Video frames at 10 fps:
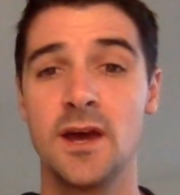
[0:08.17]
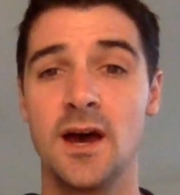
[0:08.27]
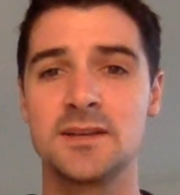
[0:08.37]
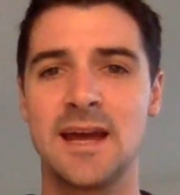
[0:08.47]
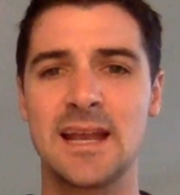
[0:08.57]

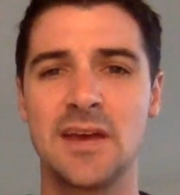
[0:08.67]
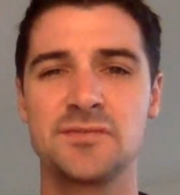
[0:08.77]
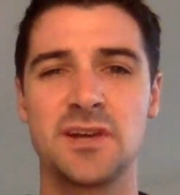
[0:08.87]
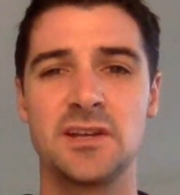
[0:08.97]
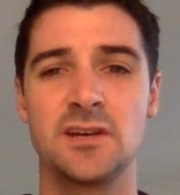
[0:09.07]
to kind of give
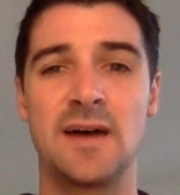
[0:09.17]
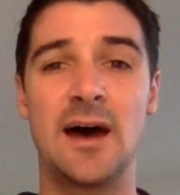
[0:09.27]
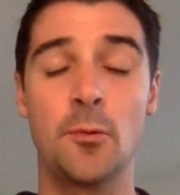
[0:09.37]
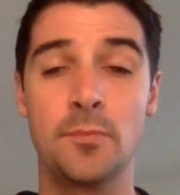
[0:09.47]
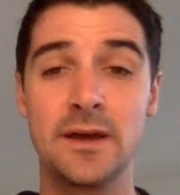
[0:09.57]
us an idea of
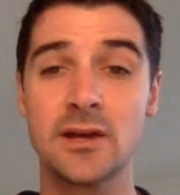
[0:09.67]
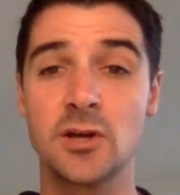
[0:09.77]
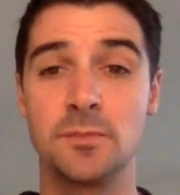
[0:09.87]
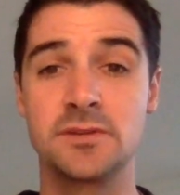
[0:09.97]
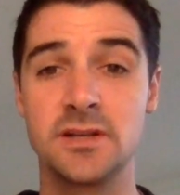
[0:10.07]
how Pitt
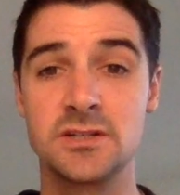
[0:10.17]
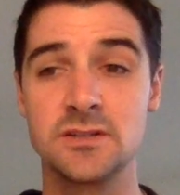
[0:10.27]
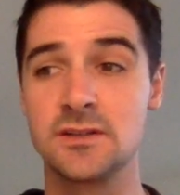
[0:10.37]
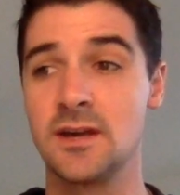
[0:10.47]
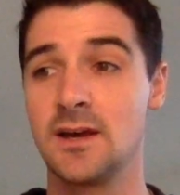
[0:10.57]
could
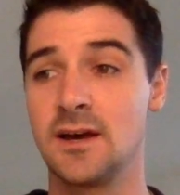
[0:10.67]
potentially